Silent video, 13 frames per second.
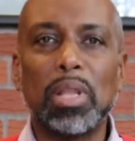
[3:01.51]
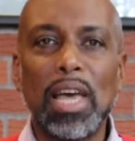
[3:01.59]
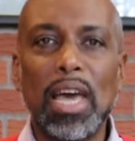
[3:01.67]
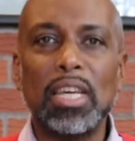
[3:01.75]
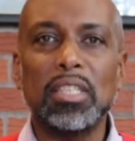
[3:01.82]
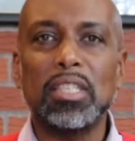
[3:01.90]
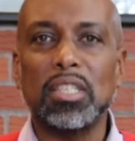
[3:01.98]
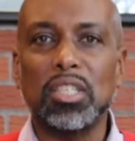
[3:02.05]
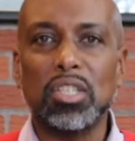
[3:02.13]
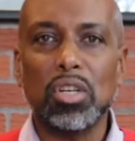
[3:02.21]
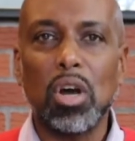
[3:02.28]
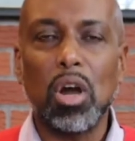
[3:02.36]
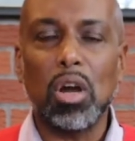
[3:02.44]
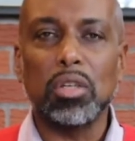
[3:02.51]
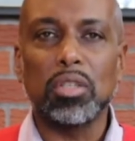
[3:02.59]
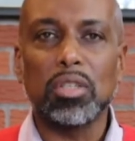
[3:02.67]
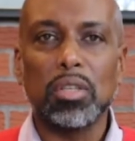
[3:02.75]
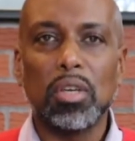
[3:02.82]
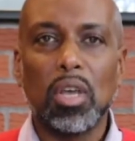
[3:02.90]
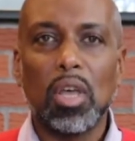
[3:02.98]
planets and
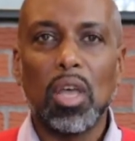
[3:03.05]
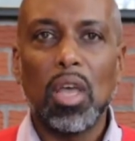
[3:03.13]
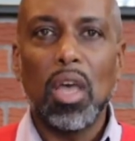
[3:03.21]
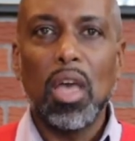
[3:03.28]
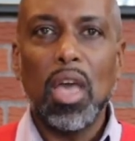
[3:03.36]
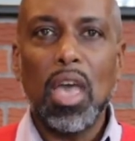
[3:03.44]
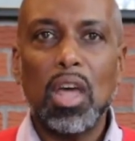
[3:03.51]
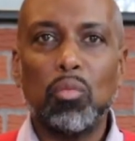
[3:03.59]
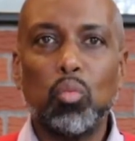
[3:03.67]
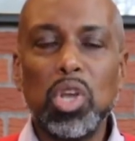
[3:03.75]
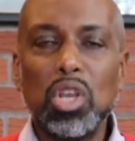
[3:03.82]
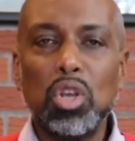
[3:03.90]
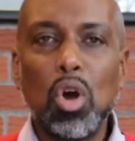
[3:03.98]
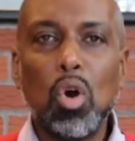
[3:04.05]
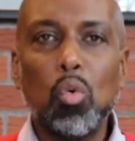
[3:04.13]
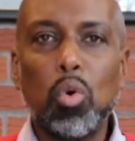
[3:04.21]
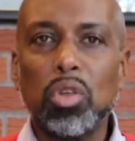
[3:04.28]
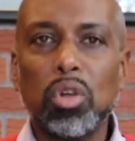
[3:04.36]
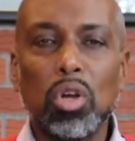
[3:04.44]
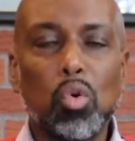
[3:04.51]
stars, and we know
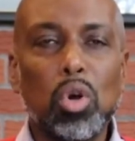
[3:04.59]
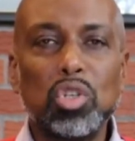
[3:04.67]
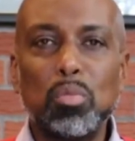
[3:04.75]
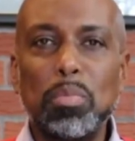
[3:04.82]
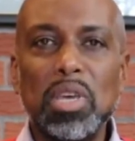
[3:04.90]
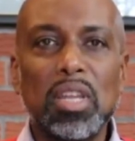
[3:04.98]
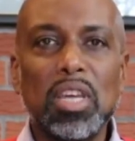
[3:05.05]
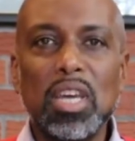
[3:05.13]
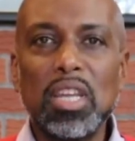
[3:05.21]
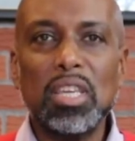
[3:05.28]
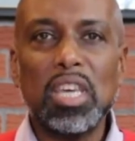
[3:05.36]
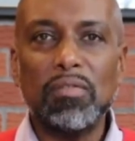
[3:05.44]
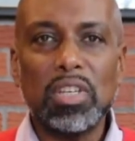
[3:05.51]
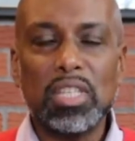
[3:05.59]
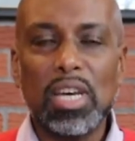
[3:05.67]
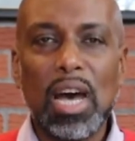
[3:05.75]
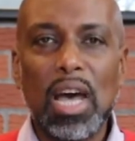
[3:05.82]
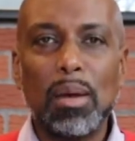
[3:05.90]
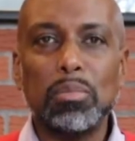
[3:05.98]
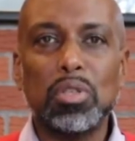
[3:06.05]
where they're going to be at any given
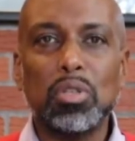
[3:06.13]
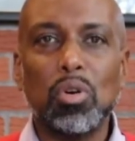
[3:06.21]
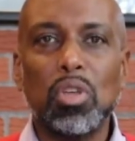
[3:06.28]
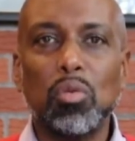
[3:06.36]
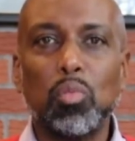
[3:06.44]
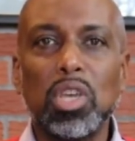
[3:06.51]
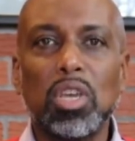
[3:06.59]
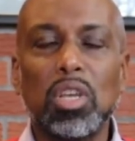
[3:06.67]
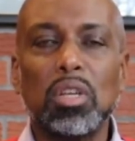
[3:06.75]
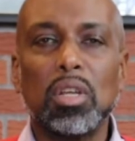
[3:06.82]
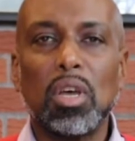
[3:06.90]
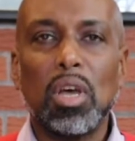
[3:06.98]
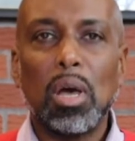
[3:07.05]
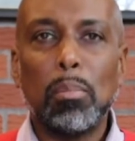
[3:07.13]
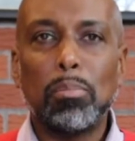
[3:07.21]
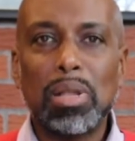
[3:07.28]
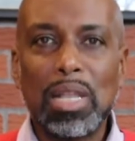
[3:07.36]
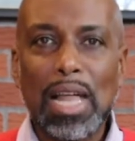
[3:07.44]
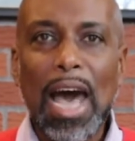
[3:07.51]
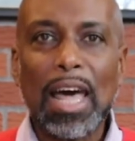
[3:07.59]
time so that we can
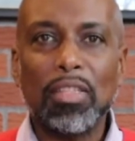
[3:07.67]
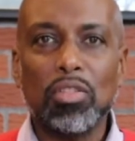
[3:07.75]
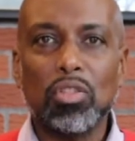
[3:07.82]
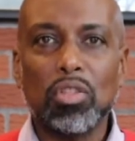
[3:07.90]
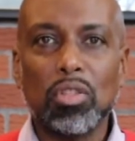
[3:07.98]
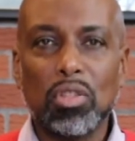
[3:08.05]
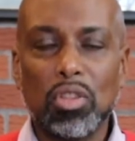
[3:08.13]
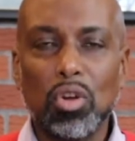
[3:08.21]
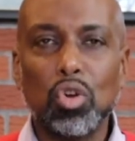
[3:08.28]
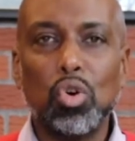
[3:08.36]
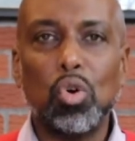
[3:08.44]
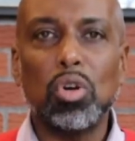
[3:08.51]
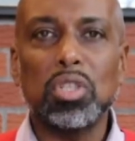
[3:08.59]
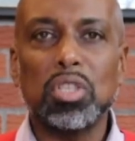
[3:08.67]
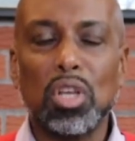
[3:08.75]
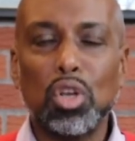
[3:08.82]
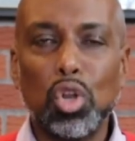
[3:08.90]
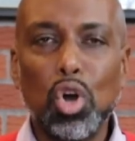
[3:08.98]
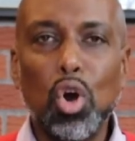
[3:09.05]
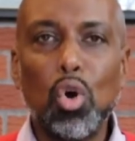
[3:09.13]
plot their course
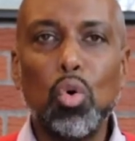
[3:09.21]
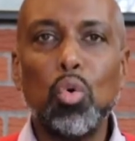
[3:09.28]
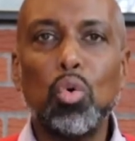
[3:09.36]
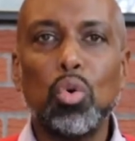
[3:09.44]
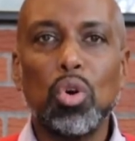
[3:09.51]
and know